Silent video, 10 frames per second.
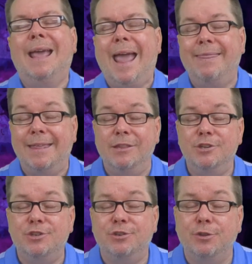and then
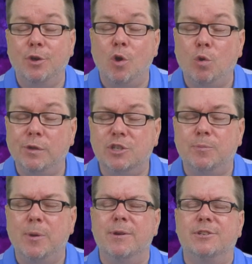listen to the Holy
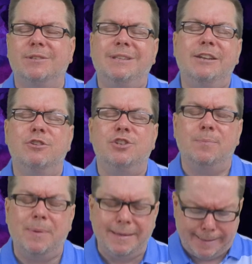Spirit's
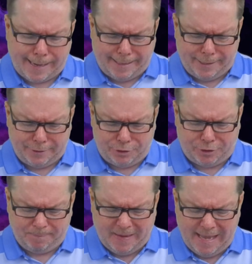leadership and guidance